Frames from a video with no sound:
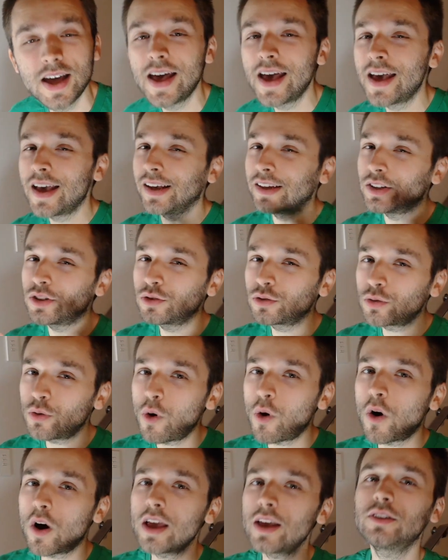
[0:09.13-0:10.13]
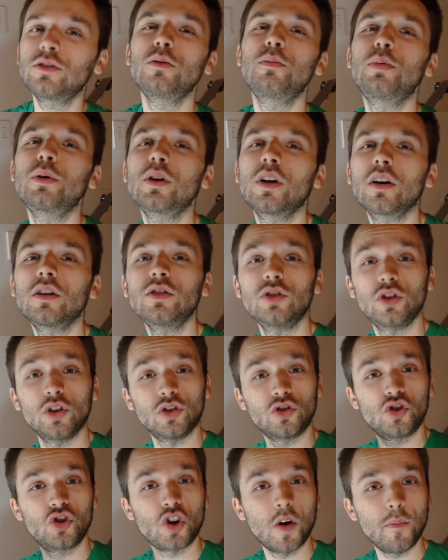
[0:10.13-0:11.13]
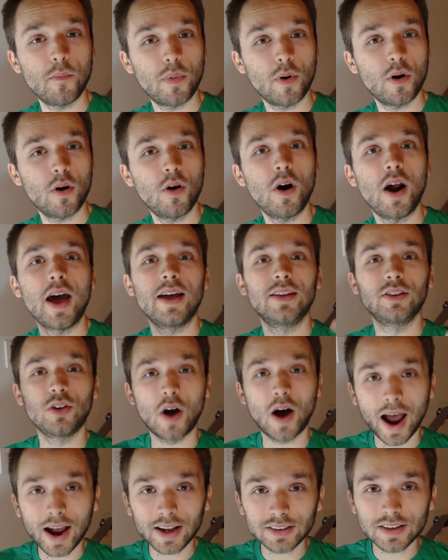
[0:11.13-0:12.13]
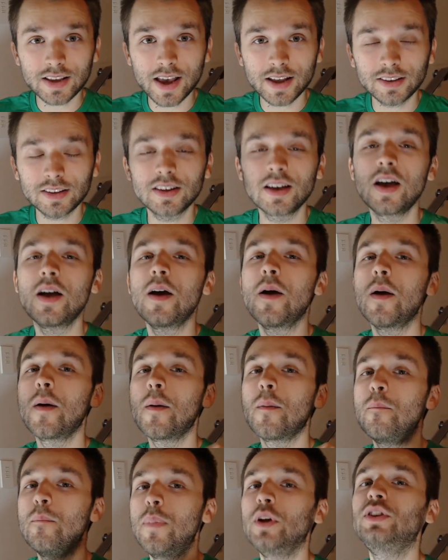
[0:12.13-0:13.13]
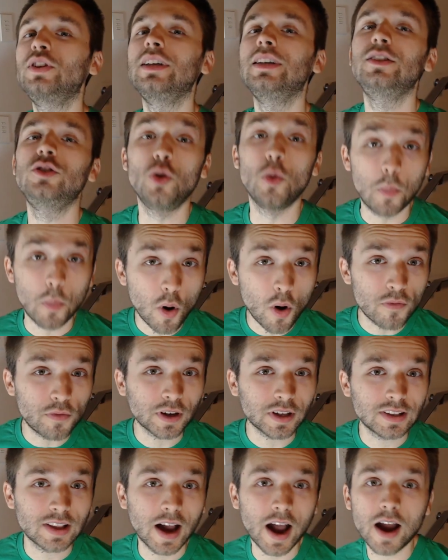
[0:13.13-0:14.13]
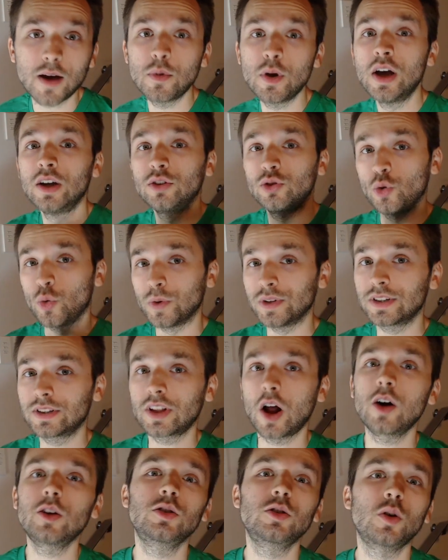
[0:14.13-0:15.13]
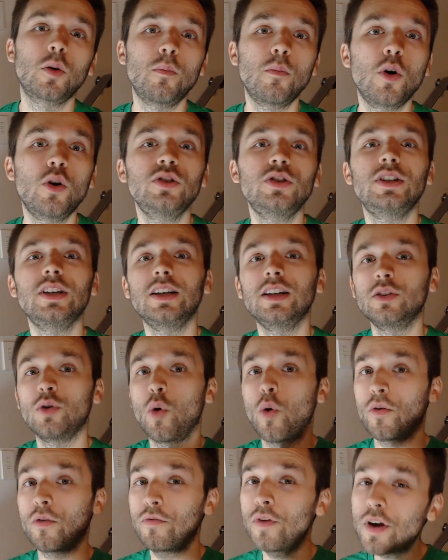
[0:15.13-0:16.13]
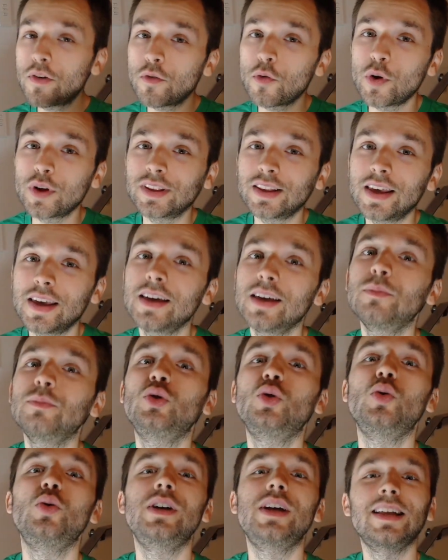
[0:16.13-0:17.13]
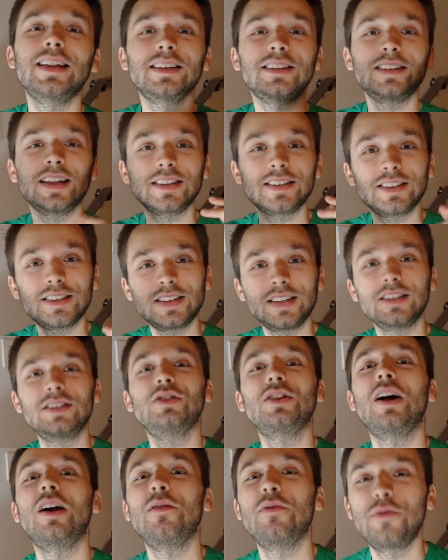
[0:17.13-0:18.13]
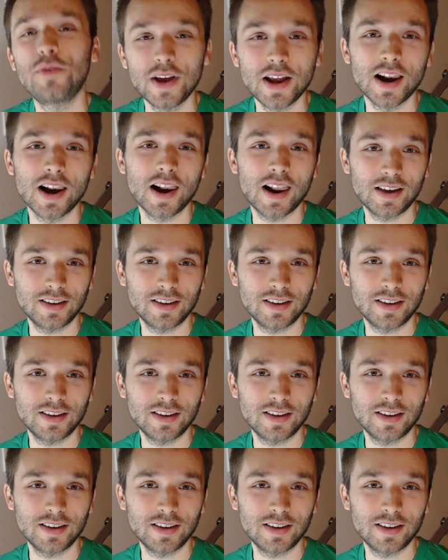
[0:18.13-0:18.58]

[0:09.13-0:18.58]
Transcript: It's too early to put on the jumper and the hat yet, but it's the perfect time to install some mods in our favorite game to get that seasonal feel.